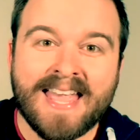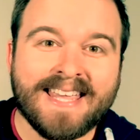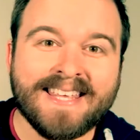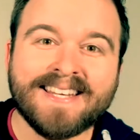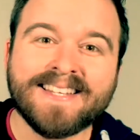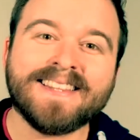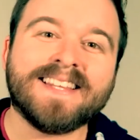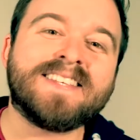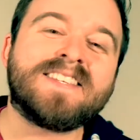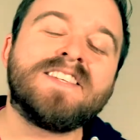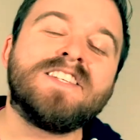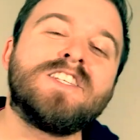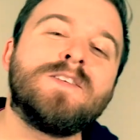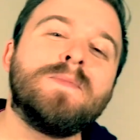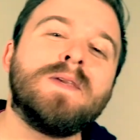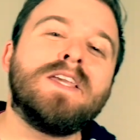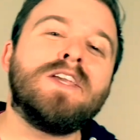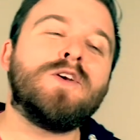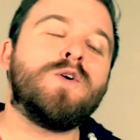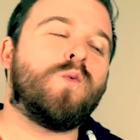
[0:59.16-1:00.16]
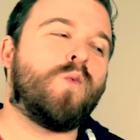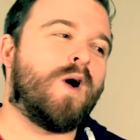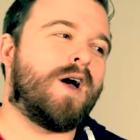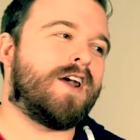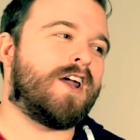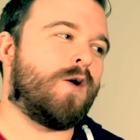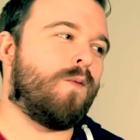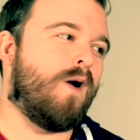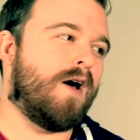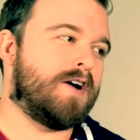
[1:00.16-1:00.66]
didn't listen to me
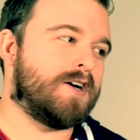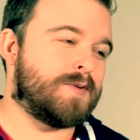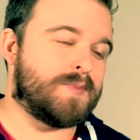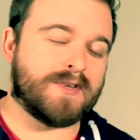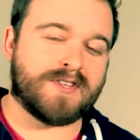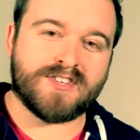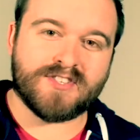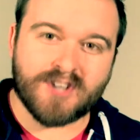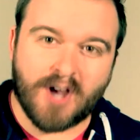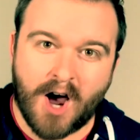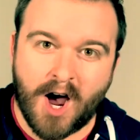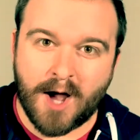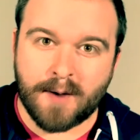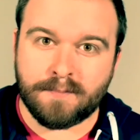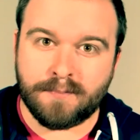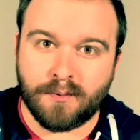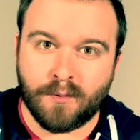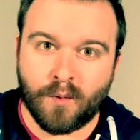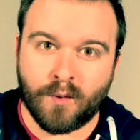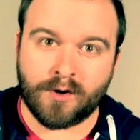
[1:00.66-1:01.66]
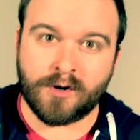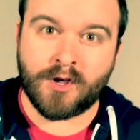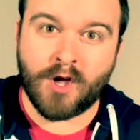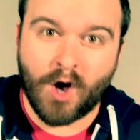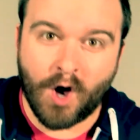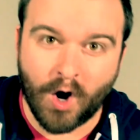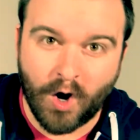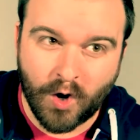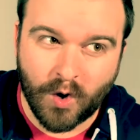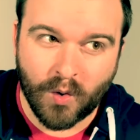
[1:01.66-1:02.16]
when I wanted to stop or
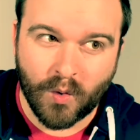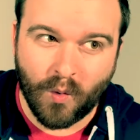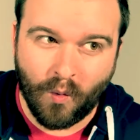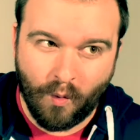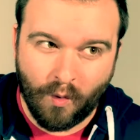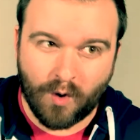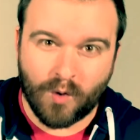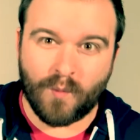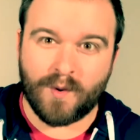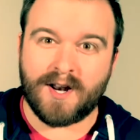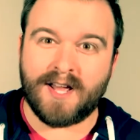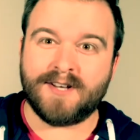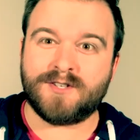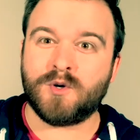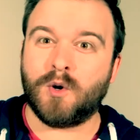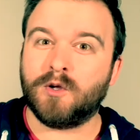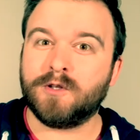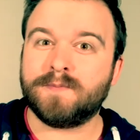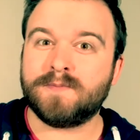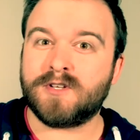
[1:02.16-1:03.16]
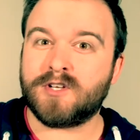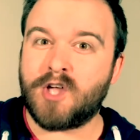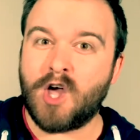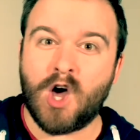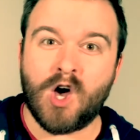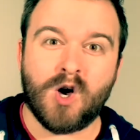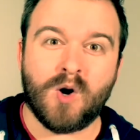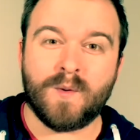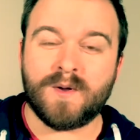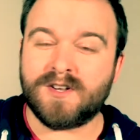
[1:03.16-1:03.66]
go or when I told him to
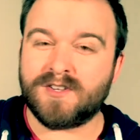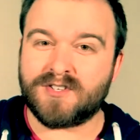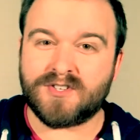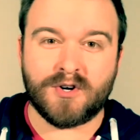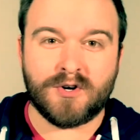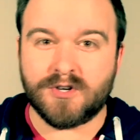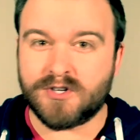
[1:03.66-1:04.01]
go in a certain